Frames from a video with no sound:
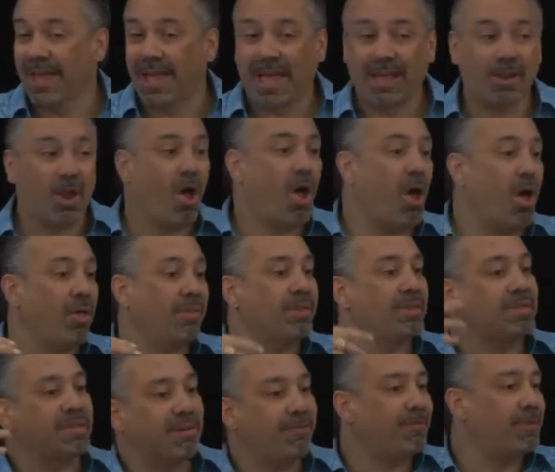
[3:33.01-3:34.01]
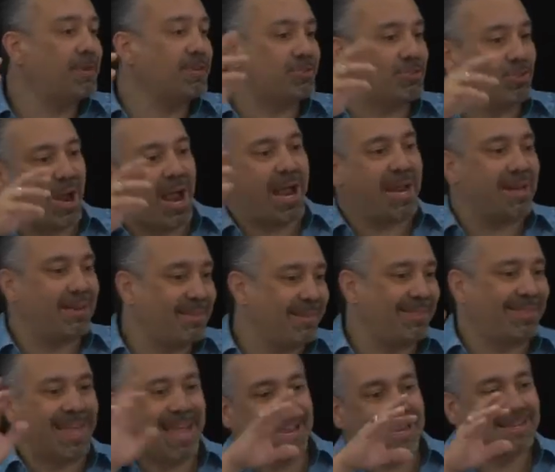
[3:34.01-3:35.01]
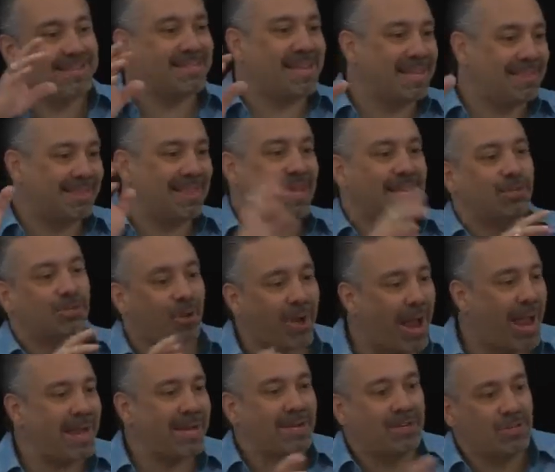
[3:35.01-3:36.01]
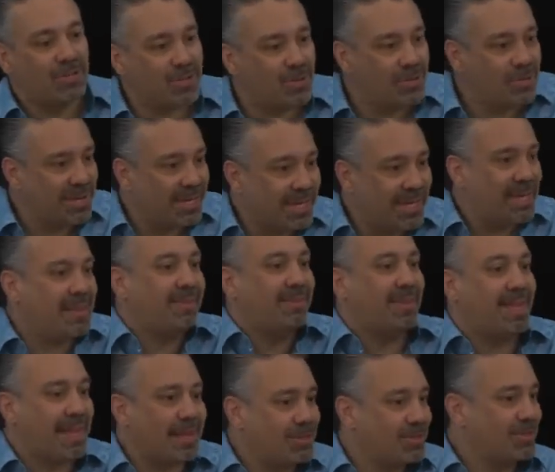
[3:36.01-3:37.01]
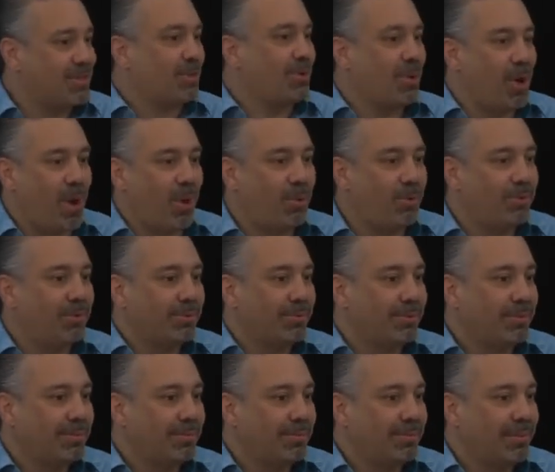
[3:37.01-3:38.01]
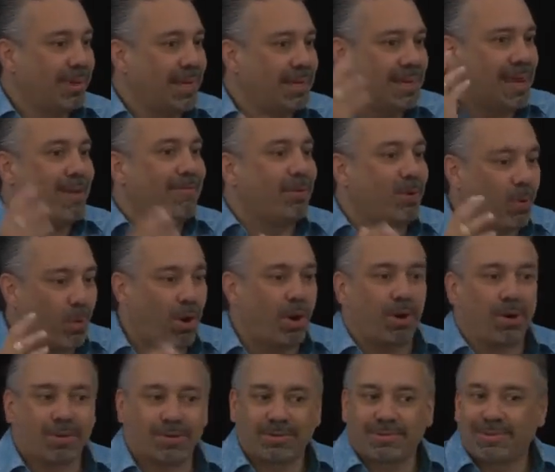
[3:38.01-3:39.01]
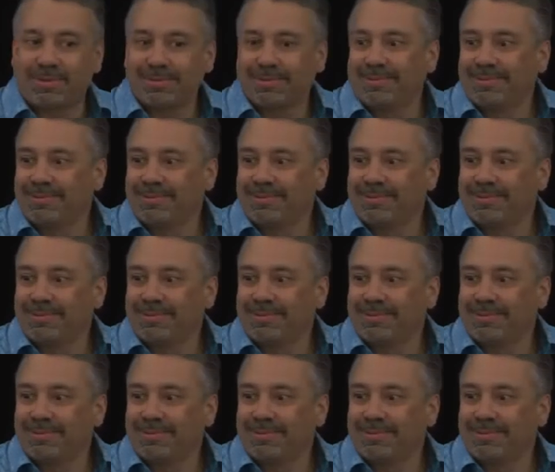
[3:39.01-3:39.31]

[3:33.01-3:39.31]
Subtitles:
and all the different things that they try to do to get things to grow, it never works.